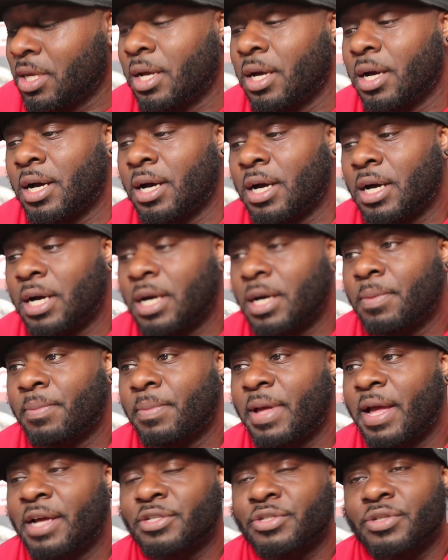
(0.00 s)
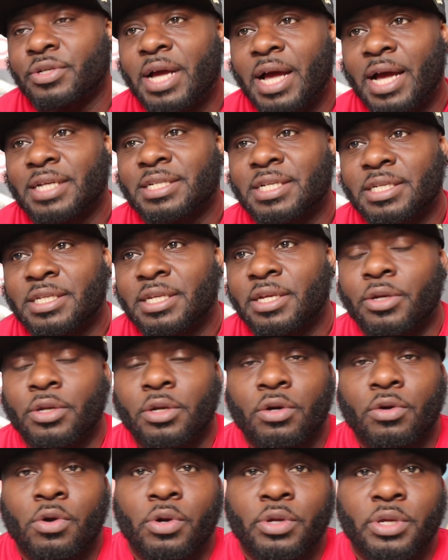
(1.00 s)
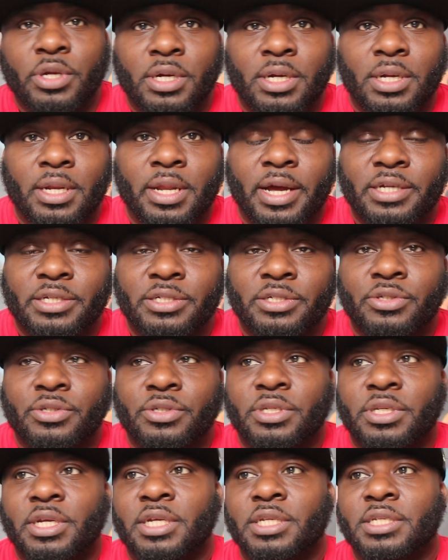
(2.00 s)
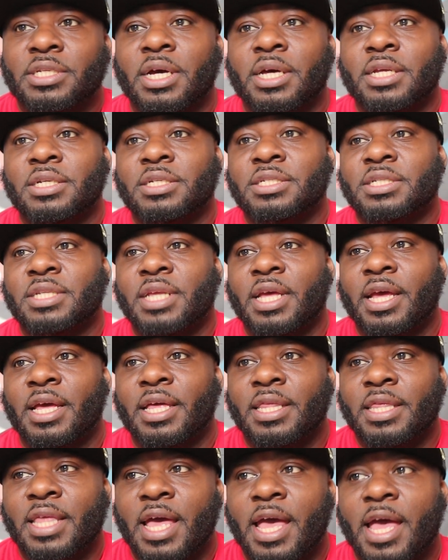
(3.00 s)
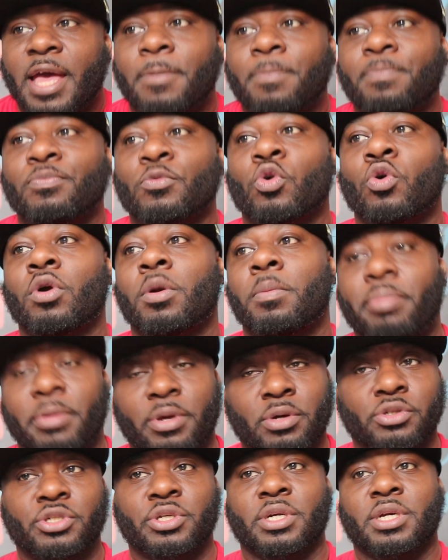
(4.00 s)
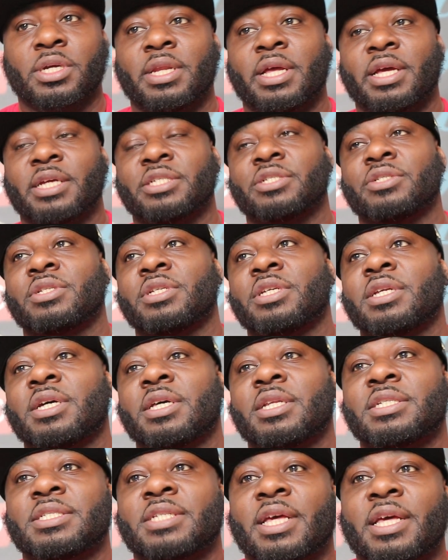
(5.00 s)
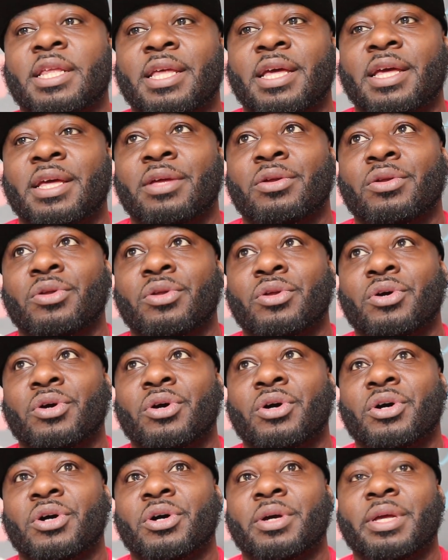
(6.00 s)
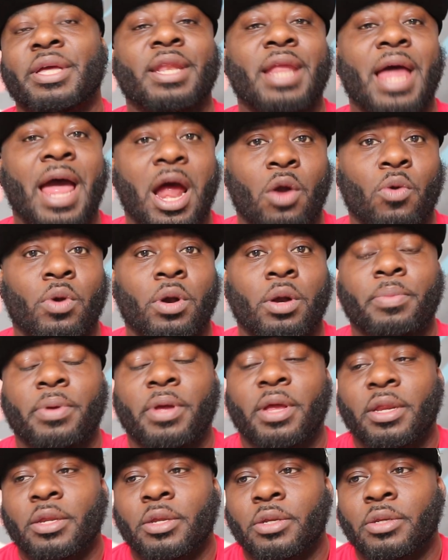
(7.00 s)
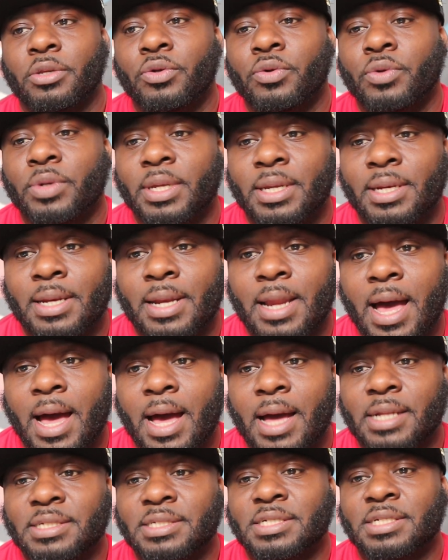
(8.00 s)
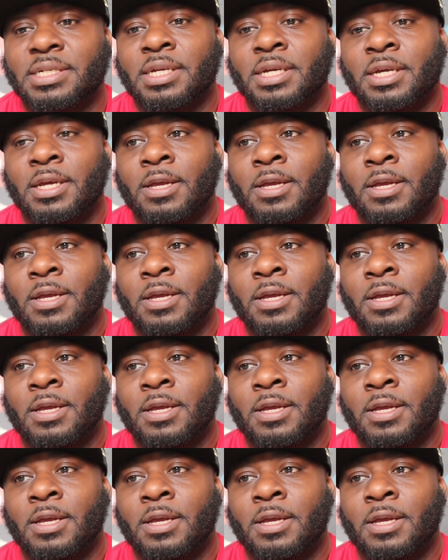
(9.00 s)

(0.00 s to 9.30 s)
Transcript: Um as you guys continue to grow your collections, you need to understand that, or build your collection, you need to understand that, uh in our opinion, you cannot